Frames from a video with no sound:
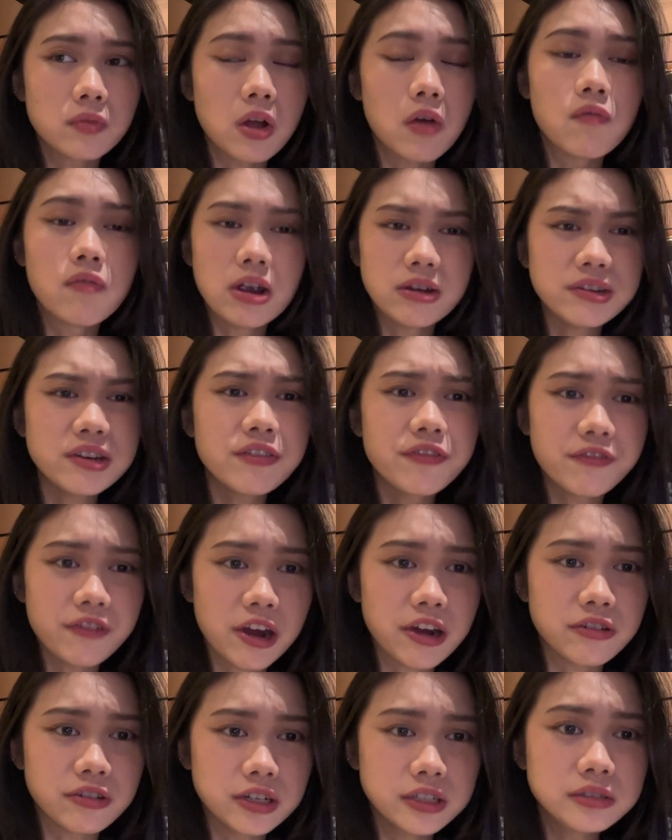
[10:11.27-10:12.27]
very
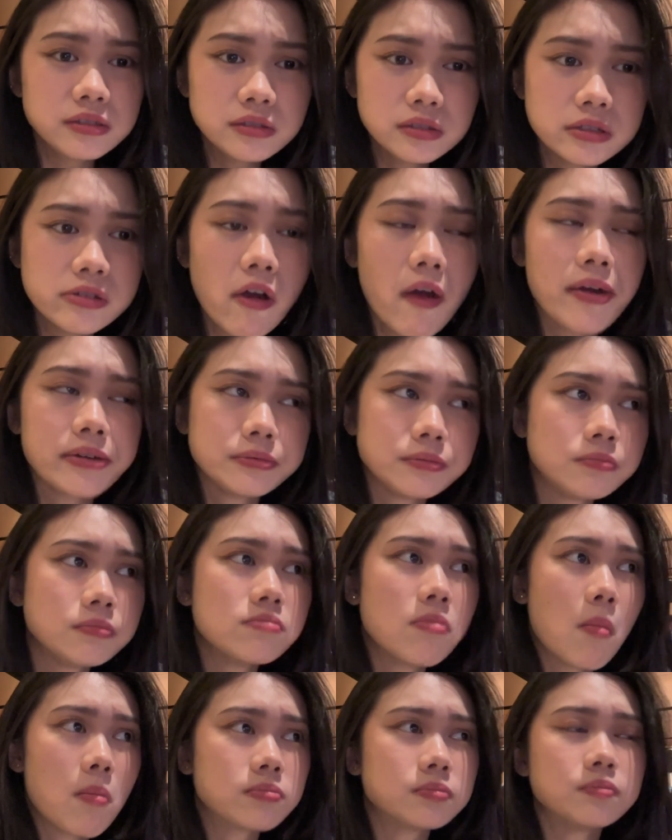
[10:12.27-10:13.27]
fragrant.
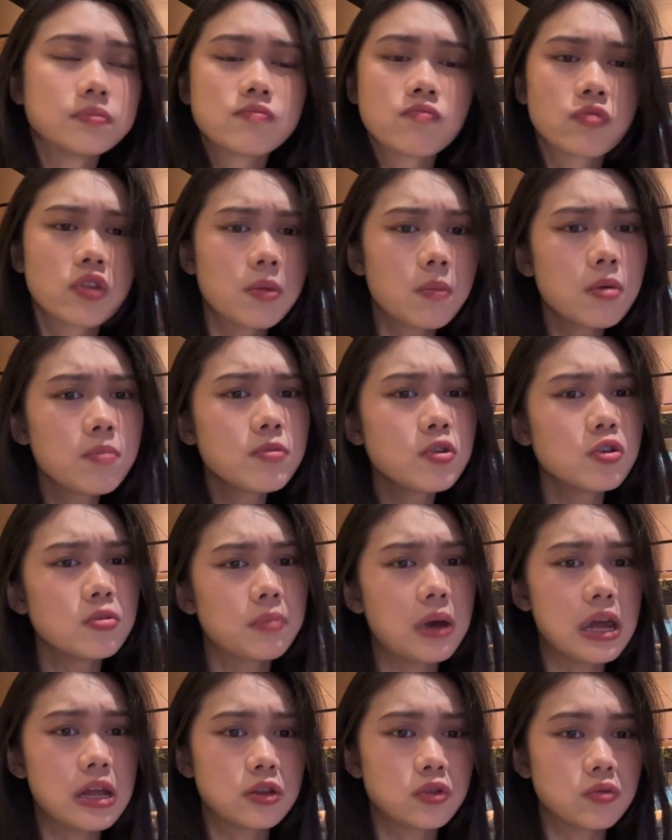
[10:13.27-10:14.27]
The moment you
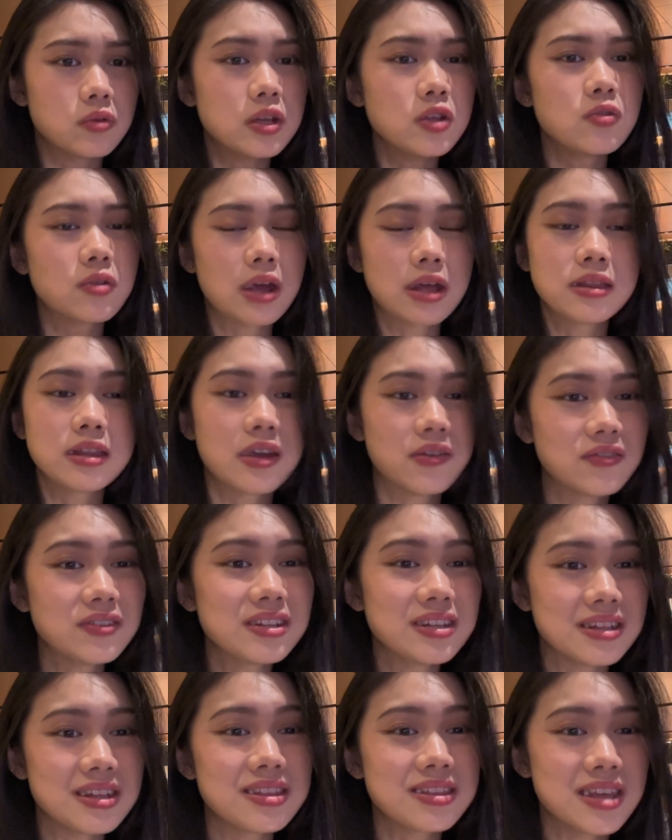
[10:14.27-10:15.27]
bite into it, you can
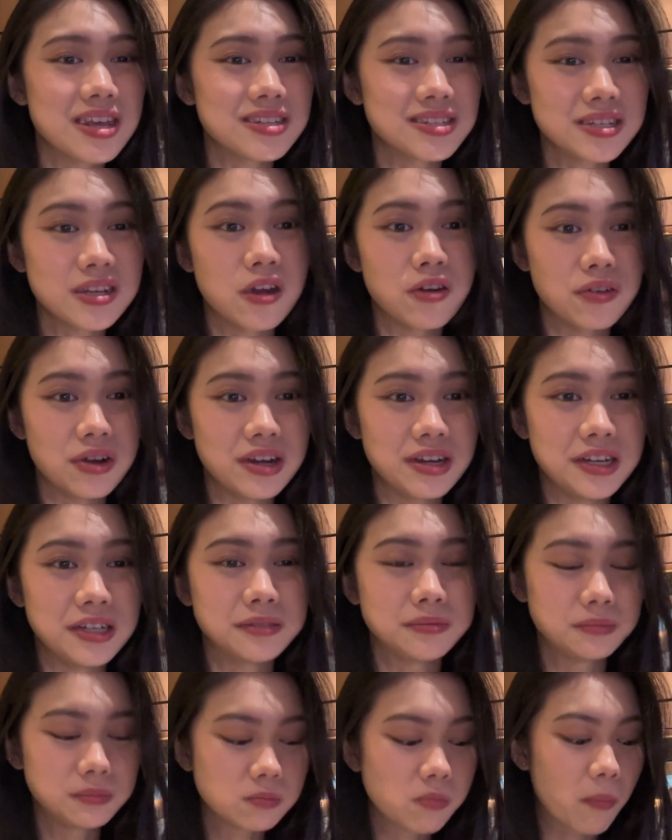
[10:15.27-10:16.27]
definitely taste it
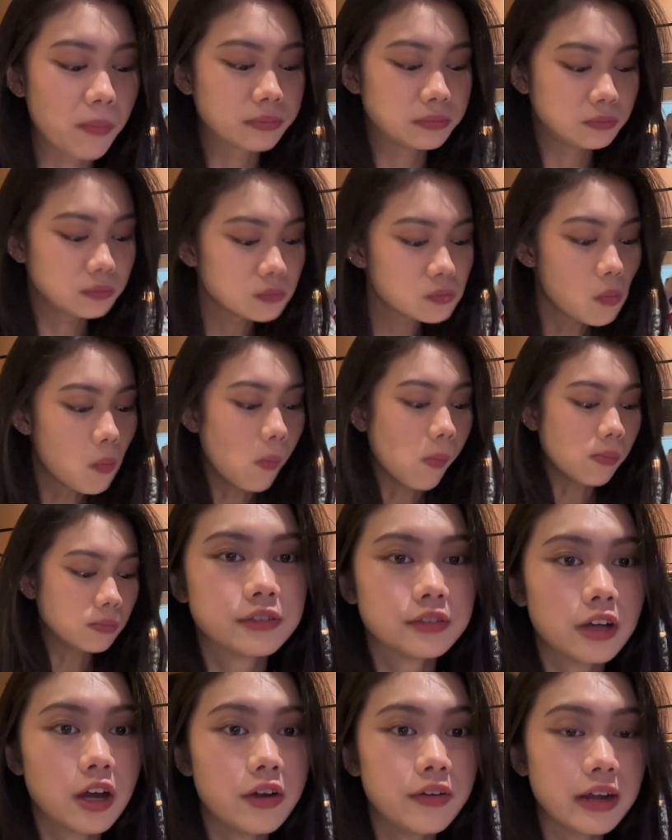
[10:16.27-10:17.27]
already.
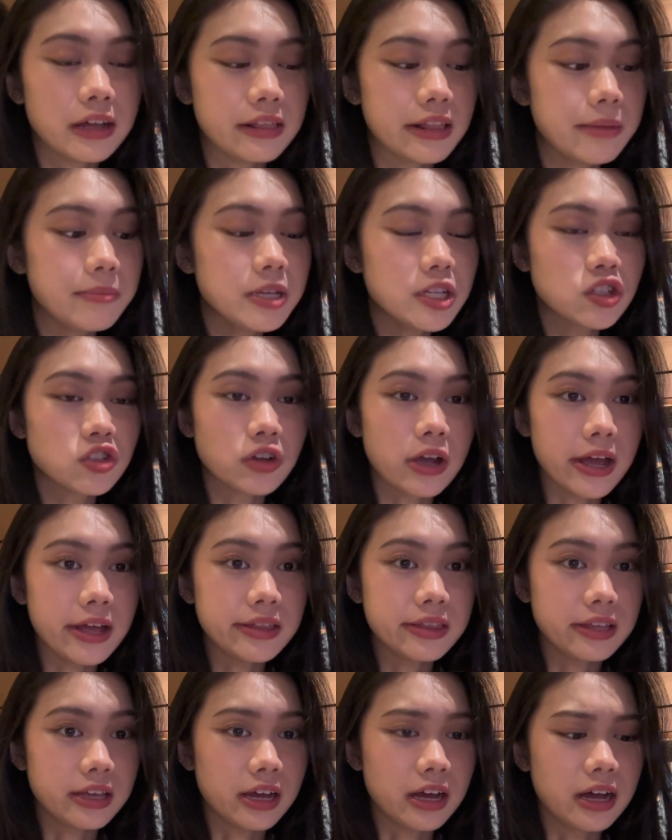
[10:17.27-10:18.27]
Alright, let me
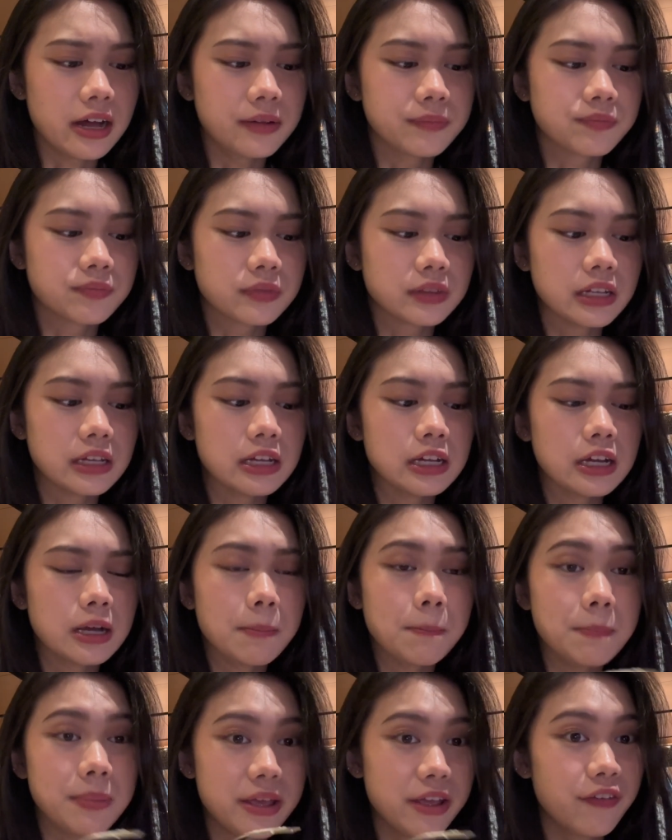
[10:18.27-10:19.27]
try their
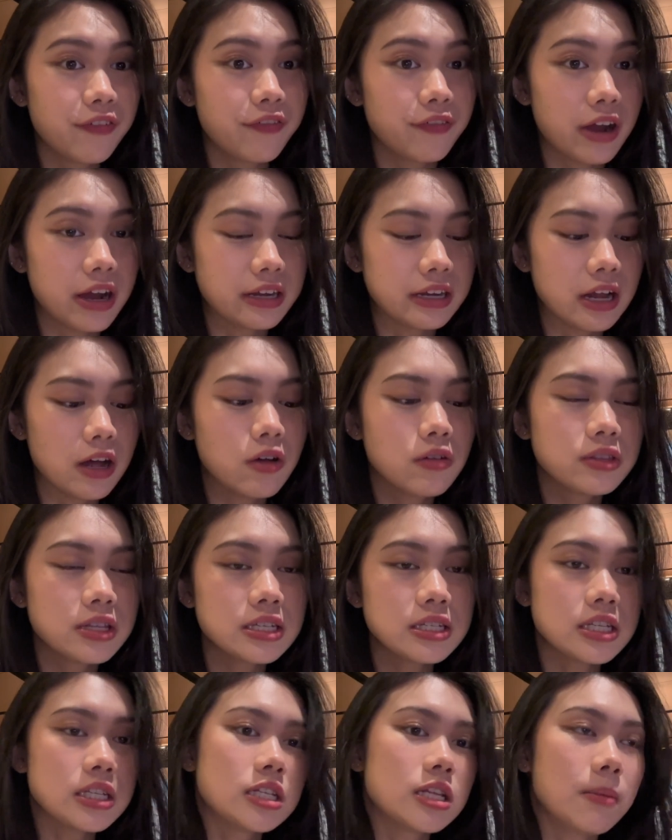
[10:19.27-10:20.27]
beef right now.
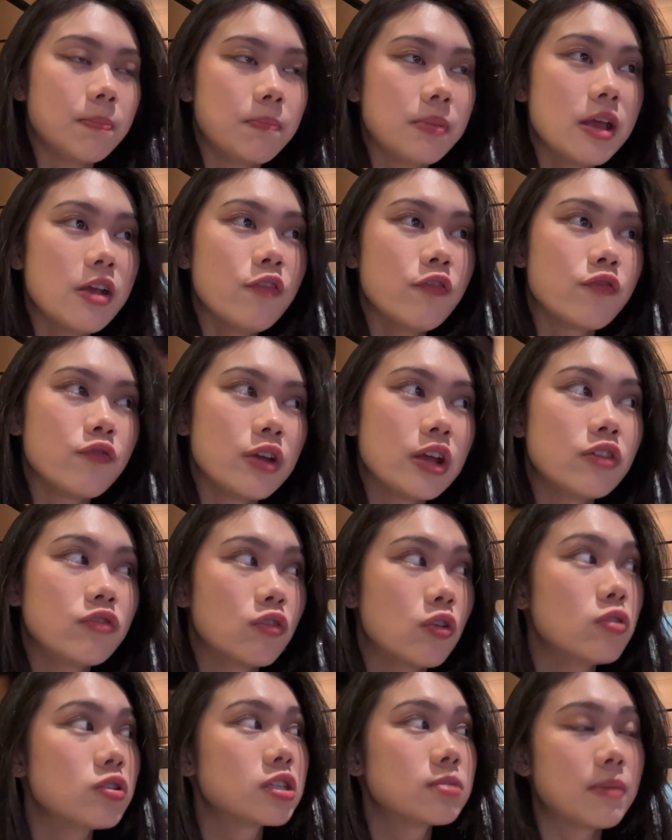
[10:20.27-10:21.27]
This is the beef with
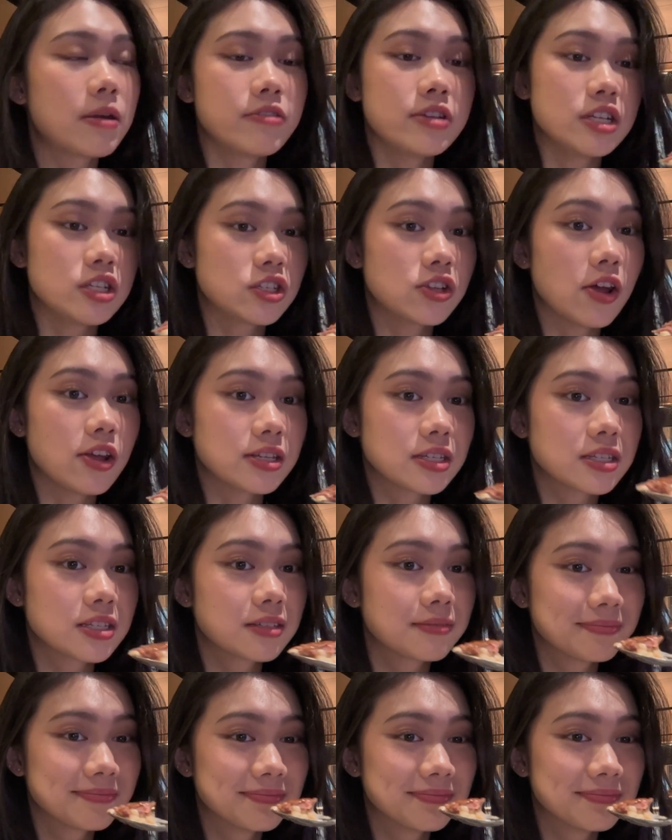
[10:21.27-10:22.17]
rosemary sauce.